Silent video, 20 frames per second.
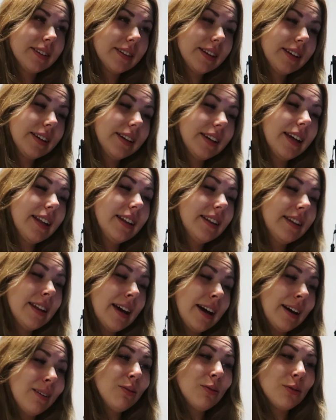is like at
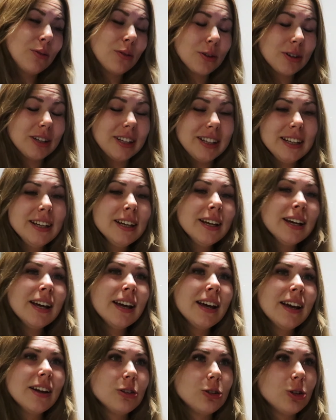9:40,
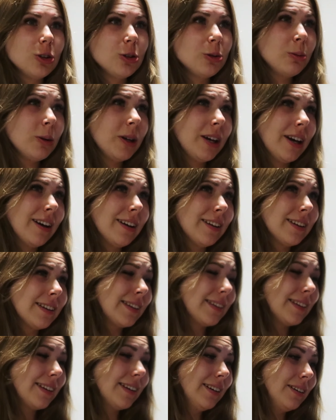just
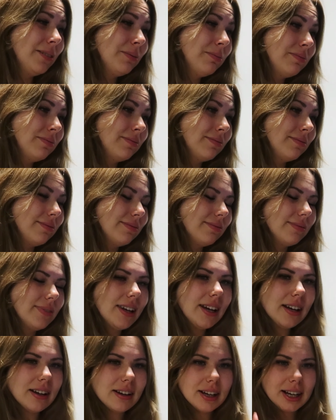because
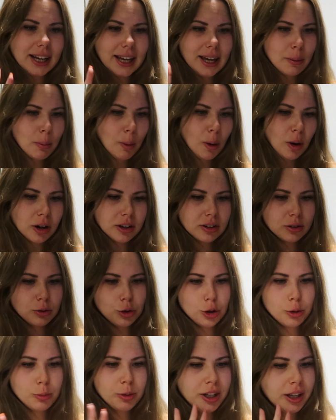the airports in
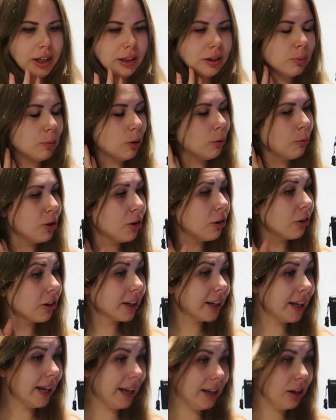Germany at the moment are
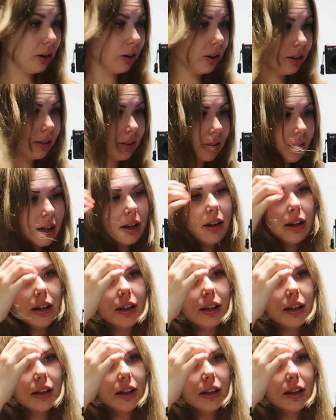chaos.